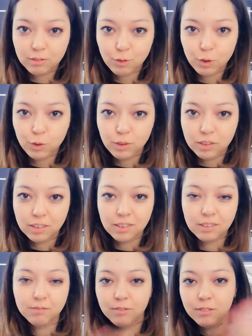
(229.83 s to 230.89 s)
do the
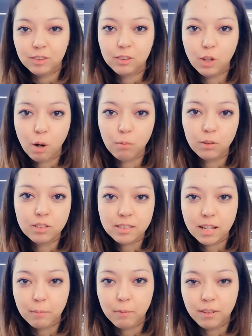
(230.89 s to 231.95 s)
normal
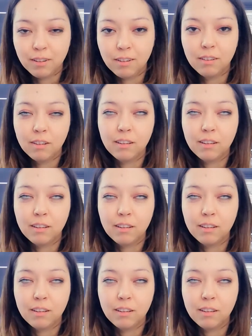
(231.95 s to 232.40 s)
step, you know,